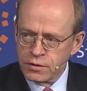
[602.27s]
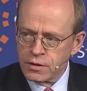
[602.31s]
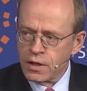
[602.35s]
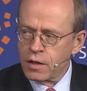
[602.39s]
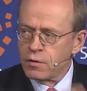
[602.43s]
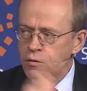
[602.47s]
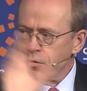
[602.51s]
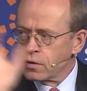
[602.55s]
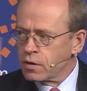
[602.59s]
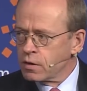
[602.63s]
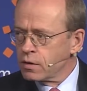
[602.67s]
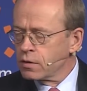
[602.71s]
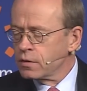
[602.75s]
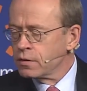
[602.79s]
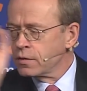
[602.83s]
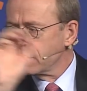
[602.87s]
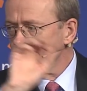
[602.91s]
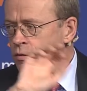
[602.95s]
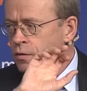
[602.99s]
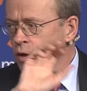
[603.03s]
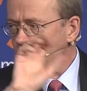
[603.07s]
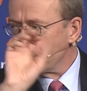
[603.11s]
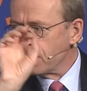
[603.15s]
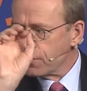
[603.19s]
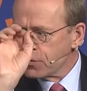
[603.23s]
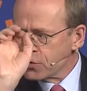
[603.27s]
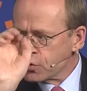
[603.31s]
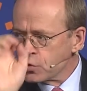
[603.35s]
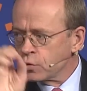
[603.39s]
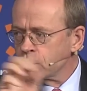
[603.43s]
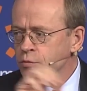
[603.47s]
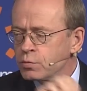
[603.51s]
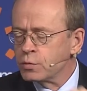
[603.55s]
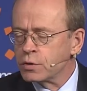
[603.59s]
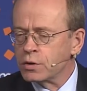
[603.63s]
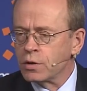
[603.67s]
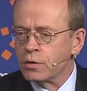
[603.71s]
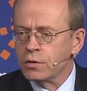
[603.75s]
And now a
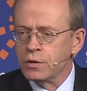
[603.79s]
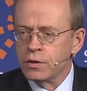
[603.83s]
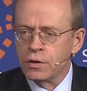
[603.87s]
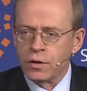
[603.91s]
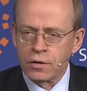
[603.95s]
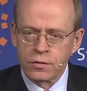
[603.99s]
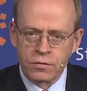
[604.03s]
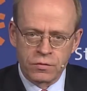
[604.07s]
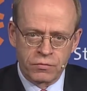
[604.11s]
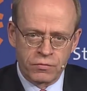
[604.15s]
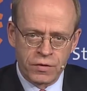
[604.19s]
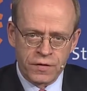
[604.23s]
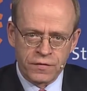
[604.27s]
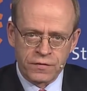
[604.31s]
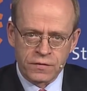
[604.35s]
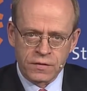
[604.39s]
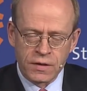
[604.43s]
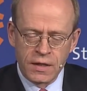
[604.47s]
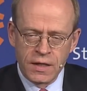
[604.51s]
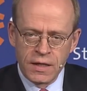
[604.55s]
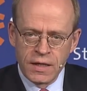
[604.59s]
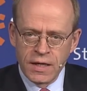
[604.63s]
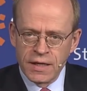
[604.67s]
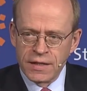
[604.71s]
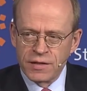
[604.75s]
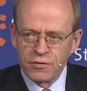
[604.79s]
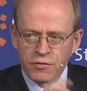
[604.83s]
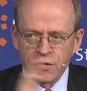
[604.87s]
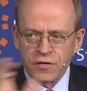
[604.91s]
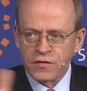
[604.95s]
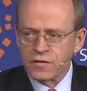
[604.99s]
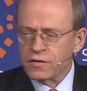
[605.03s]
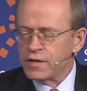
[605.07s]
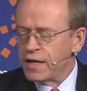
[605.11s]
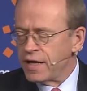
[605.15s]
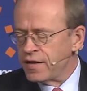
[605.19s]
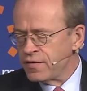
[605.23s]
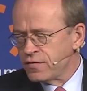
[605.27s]
short word only on the risk. The
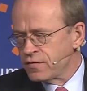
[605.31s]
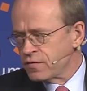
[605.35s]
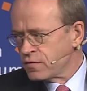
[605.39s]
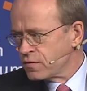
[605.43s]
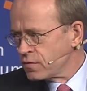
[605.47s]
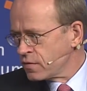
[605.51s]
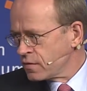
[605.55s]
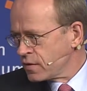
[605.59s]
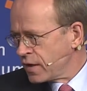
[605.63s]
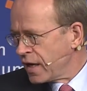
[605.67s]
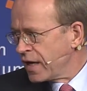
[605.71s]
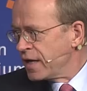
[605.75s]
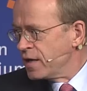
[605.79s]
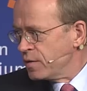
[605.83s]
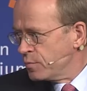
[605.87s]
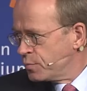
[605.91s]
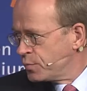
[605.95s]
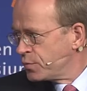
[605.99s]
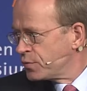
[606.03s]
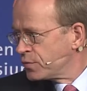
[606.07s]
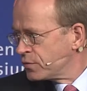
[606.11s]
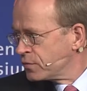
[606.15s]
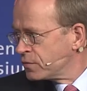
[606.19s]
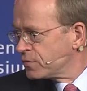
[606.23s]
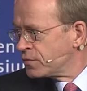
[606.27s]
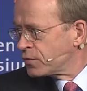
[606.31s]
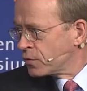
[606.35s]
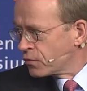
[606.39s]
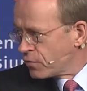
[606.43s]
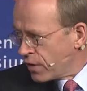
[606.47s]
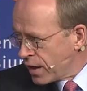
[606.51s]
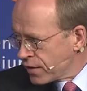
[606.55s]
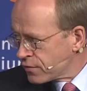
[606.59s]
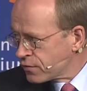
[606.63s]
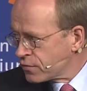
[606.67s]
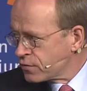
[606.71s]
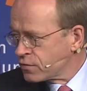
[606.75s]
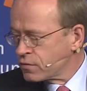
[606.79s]
risk landscape
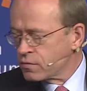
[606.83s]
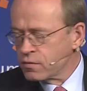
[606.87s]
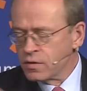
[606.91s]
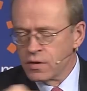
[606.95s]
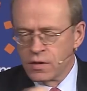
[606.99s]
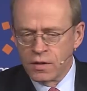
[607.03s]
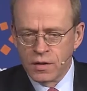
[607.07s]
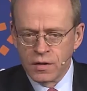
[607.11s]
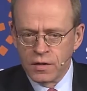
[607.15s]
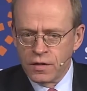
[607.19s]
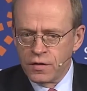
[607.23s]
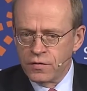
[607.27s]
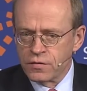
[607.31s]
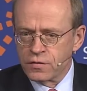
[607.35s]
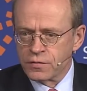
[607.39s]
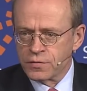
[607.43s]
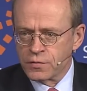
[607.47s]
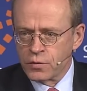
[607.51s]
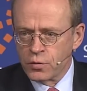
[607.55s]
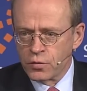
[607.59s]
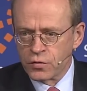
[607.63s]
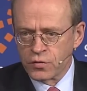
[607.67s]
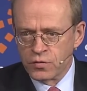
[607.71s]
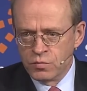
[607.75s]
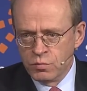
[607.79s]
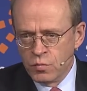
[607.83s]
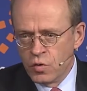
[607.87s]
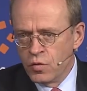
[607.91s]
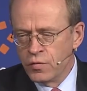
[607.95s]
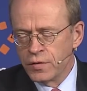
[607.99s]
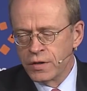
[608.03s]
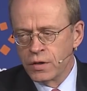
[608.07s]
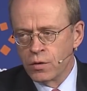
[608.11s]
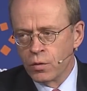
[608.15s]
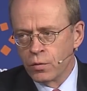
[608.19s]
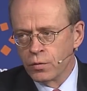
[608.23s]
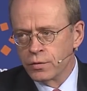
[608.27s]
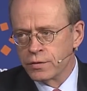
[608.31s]
for us is, of course,
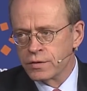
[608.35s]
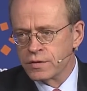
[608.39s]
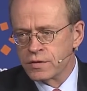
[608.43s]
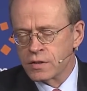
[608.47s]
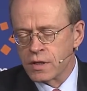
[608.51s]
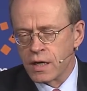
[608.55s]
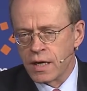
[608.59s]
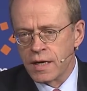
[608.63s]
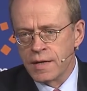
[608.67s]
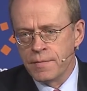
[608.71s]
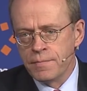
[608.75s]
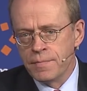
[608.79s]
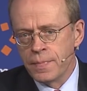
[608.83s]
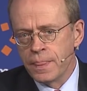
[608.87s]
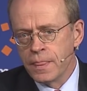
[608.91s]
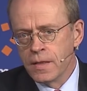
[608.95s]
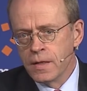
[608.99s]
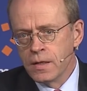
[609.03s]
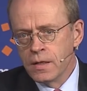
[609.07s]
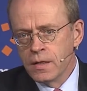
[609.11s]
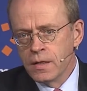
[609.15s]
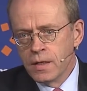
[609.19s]
moving all the time.